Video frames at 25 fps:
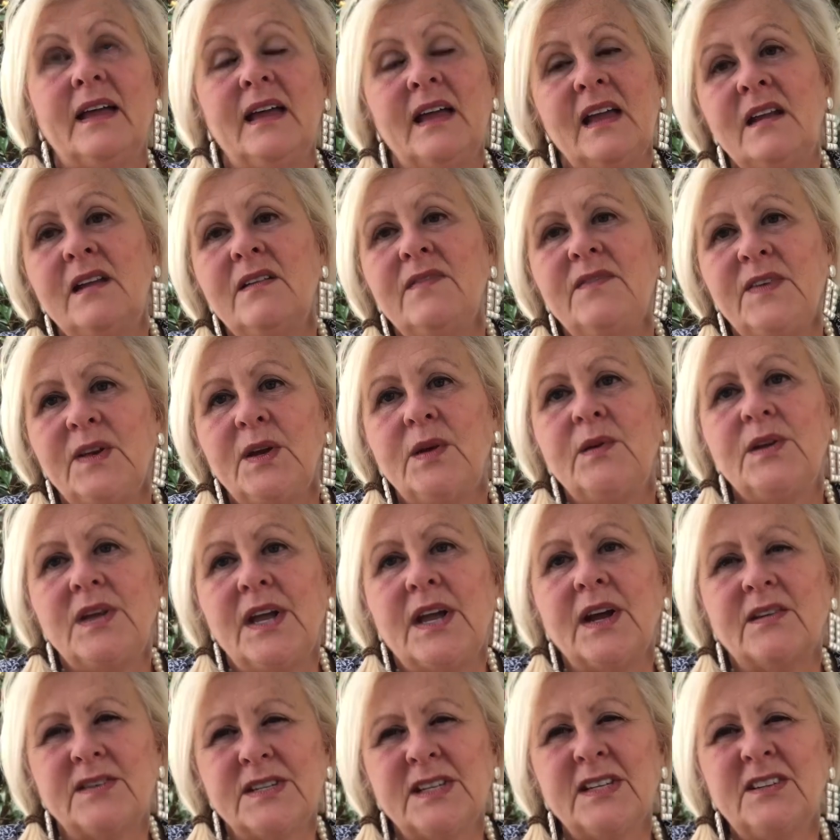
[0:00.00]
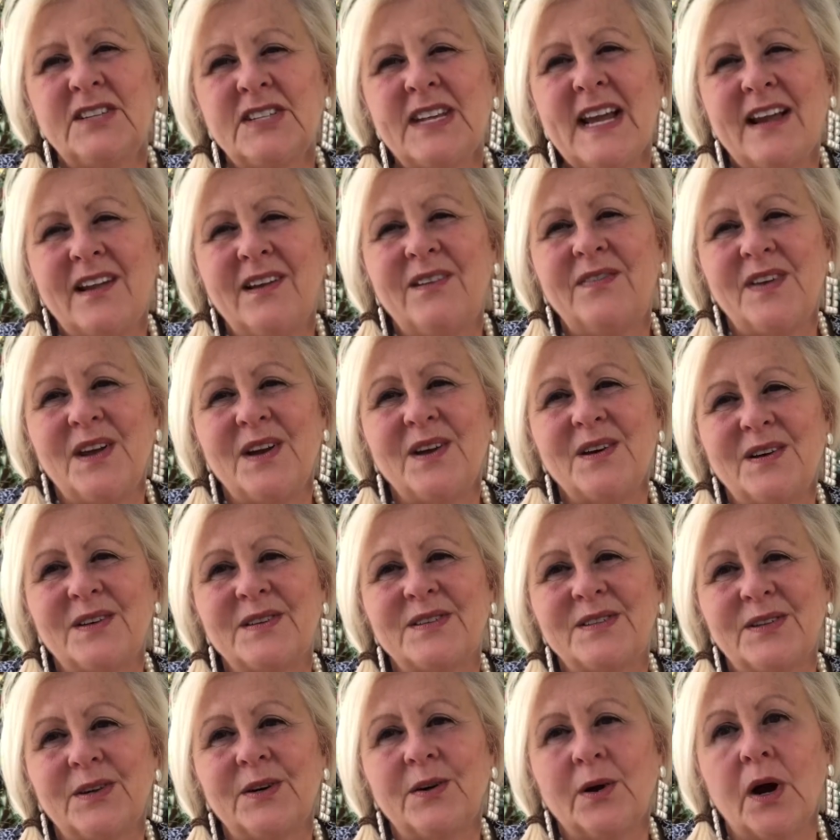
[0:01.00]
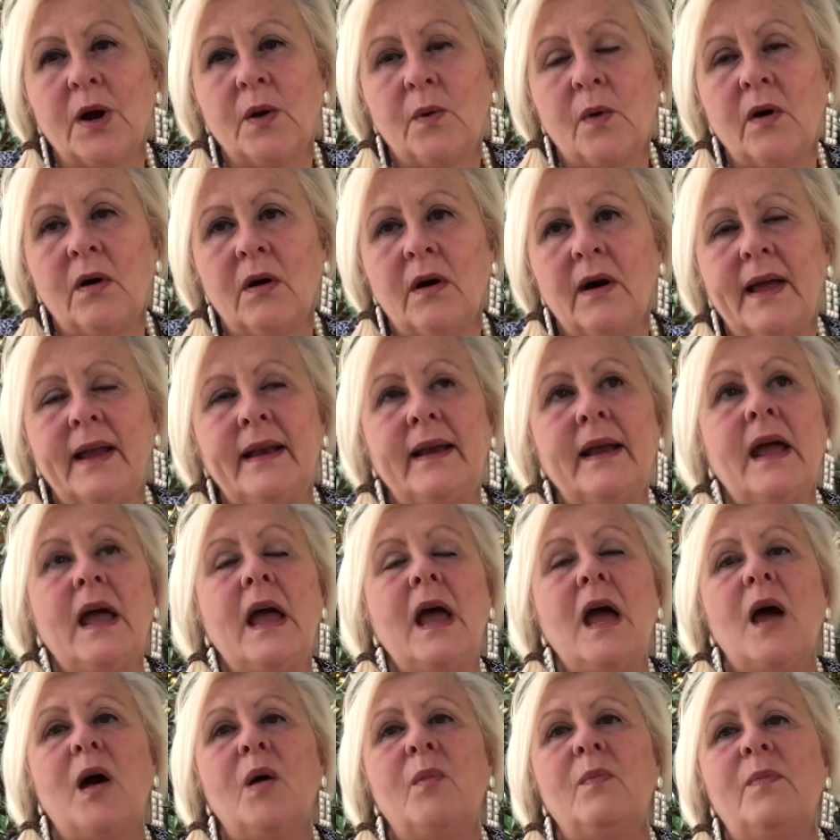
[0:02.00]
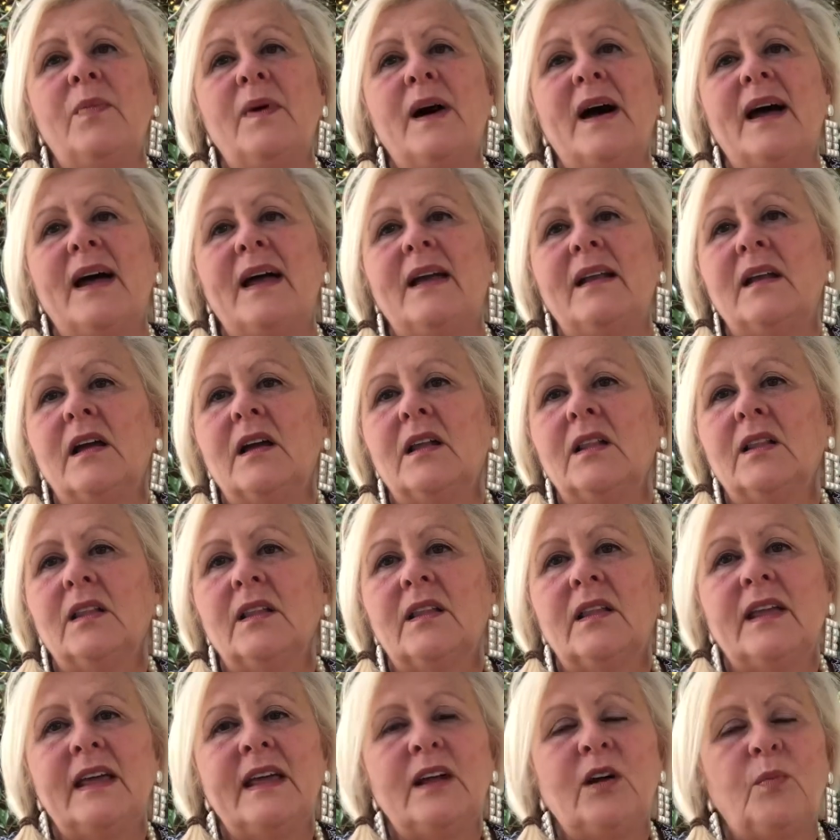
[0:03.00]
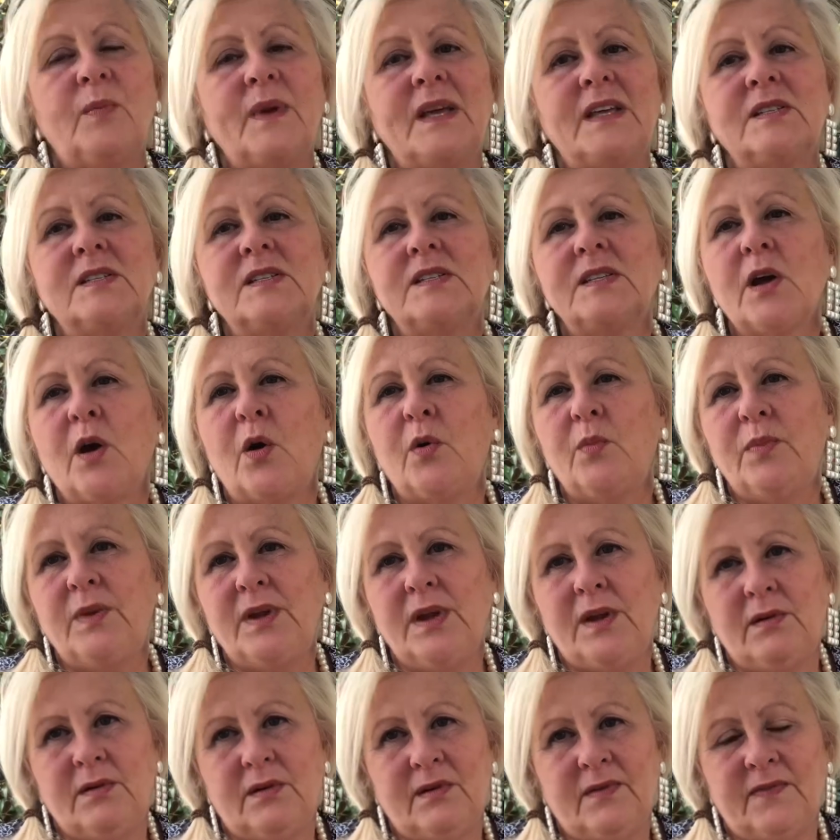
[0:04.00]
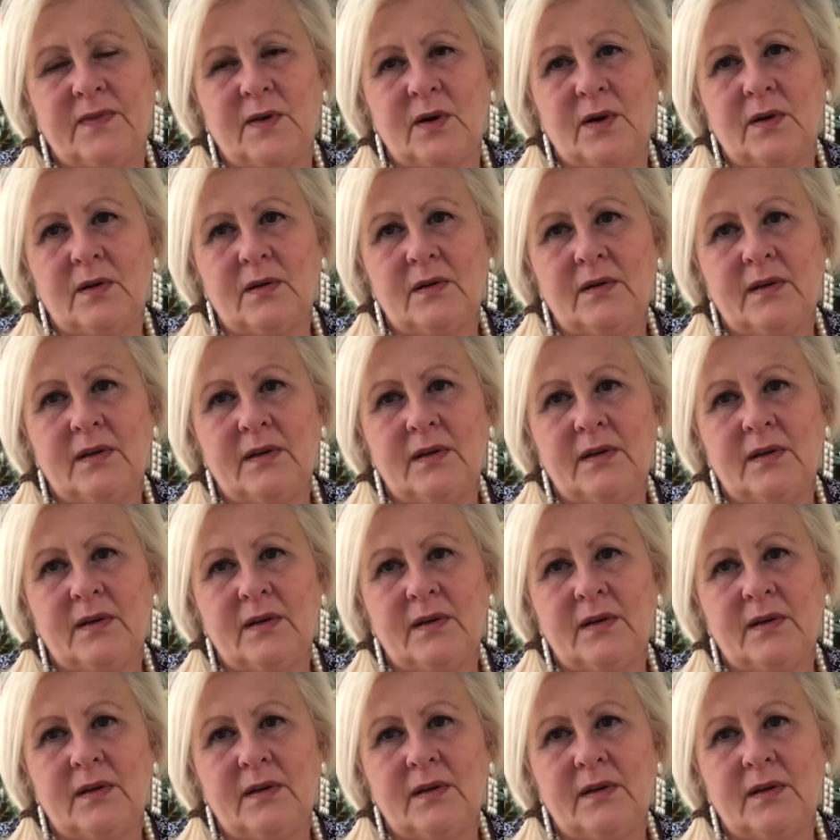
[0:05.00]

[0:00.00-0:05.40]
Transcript: in a few years, it'll take a few years to grow on, but it'll be so beautiful.